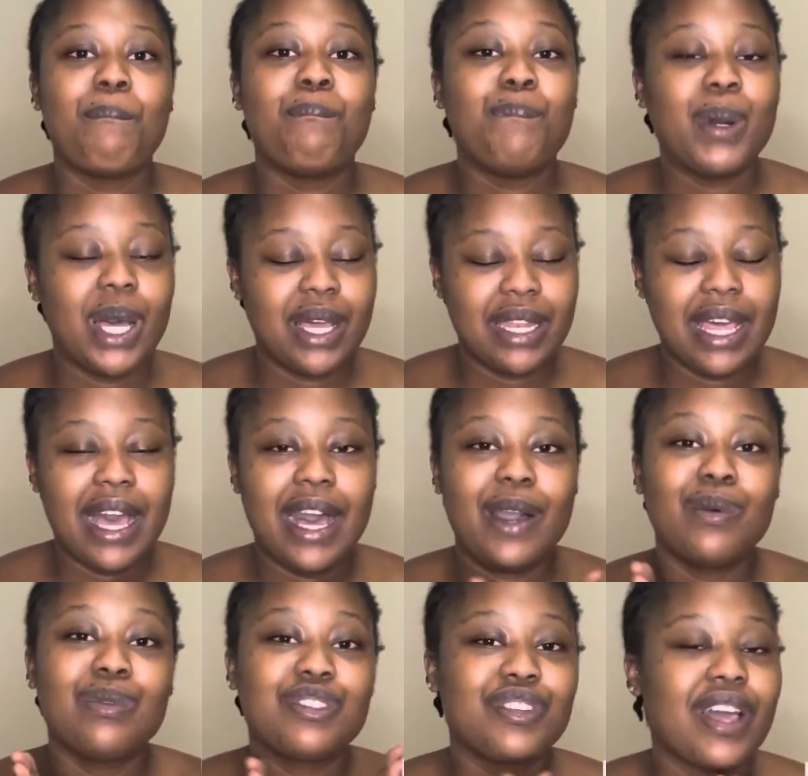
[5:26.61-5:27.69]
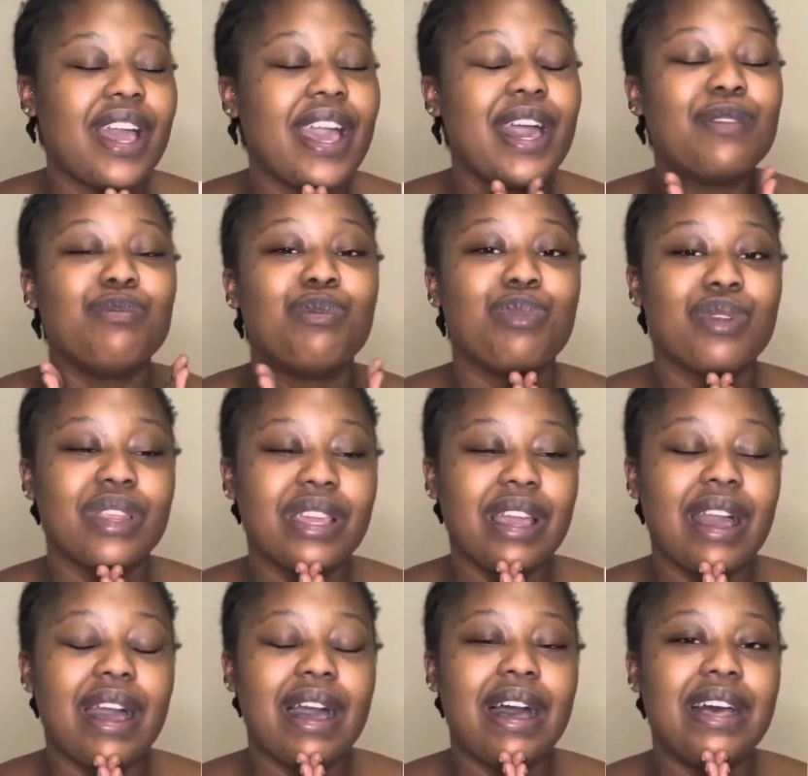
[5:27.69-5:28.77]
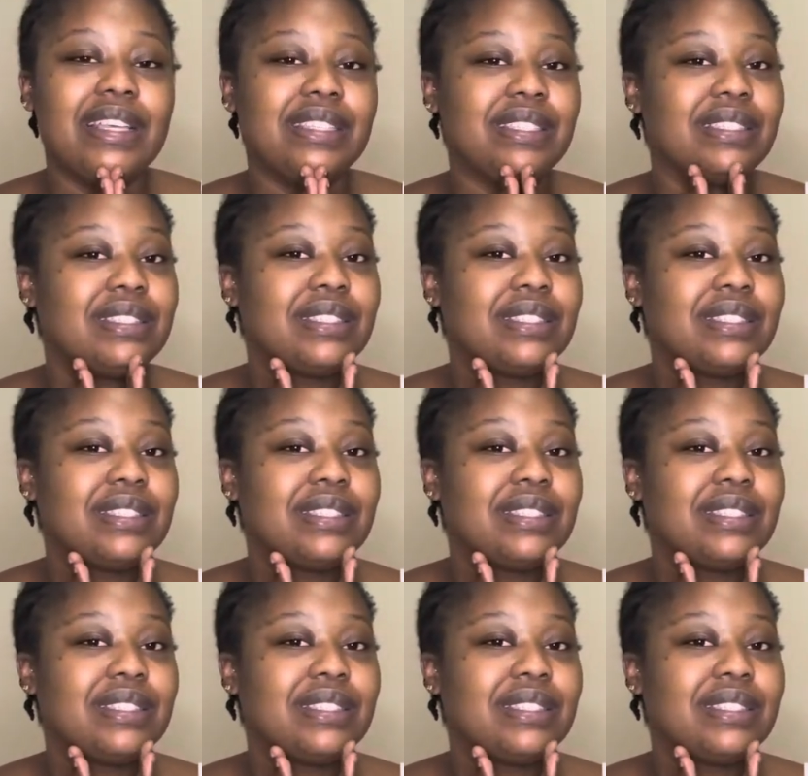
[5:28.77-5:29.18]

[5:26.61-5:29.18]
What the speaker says: But I will try and bring as